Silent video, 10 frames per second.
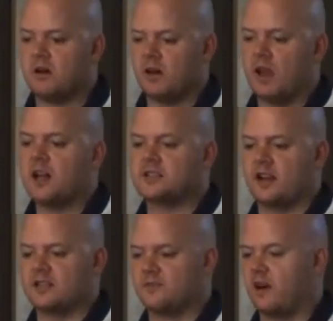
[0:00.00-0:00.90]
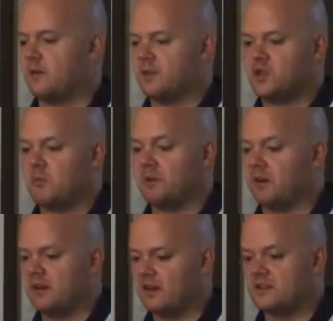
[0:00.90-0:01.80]
lots and lots of volume and
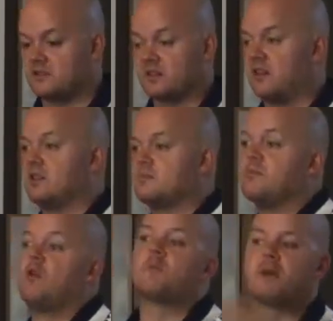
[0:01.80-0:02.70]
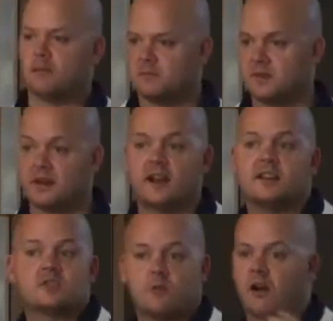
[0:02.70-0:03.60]
jumping, and that's going to cause more problems than any
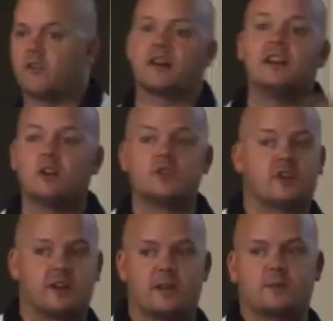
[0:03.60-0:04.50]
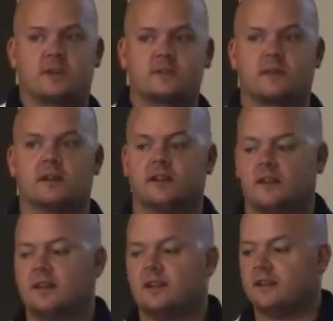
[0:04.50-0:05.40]
squat or any lunge or any bench press will.
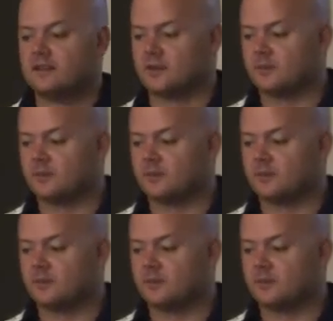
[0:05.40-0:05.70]
So